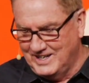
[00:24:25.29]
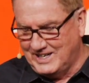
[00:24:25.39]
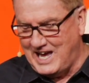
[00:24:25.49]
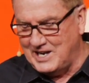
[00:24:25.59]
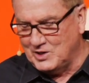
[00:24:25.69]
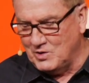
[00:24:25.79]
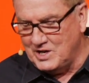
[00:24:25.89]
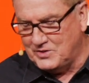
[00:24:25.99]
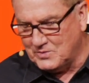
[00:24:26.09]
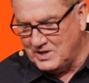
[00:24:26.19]

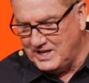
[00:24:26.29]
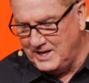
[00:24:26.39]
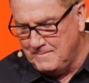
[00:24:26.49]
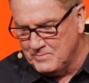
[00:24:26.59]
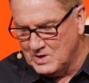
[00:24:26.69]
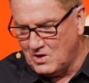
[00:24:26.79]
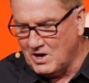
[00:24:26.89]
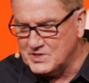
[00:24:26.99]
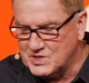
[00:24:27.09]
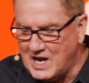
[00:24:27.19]
Category three
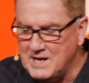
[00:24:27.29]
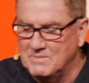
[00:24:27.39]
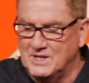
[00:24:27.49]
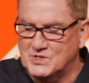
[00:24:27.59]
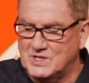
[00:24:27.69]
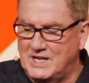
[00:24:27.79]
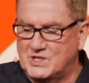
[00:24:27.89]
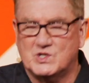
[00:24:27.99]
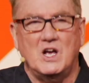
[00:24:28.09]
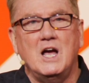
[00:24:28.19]
are assignments. An
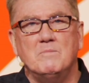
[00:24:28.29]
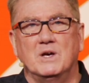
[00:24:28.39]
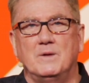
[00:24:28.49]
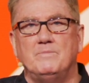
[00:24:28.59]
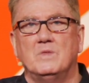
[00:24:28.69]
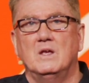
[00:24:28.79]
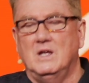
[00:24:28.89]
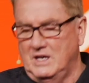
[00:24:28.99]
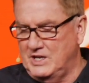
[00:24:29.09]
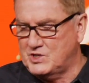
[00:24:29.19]
assignment
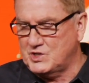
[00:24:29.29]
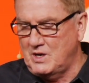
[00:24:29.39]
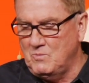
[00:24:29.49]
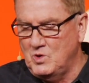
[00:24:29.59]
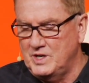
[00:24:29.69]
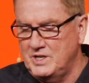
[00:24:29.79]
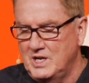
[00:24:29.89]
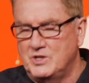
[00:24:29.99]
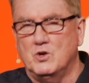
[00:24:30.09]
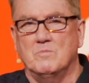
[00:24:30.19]
is someone
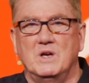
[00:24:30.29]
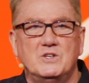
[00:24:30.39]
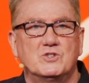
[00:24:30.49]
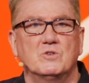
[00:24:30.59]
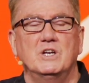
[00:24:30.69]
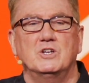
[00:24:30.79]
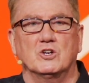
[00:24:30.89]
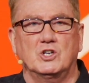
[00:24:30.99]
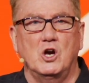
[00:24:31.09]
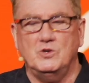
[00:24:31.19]
you're mentoring,
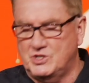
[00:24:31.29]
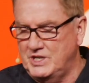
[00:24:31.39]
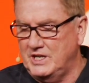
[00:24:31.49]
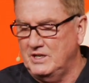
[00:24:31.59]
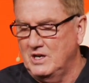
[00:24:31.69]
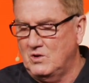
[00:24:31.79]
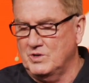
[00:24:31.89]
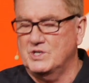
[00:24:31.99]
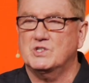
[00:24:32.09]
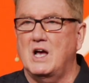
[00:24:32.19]
you're coaching,
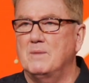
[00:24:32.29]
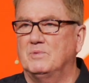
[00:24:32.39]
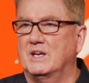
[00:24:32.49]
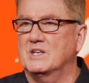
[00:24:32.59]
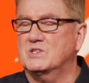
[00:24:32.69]
or discipling.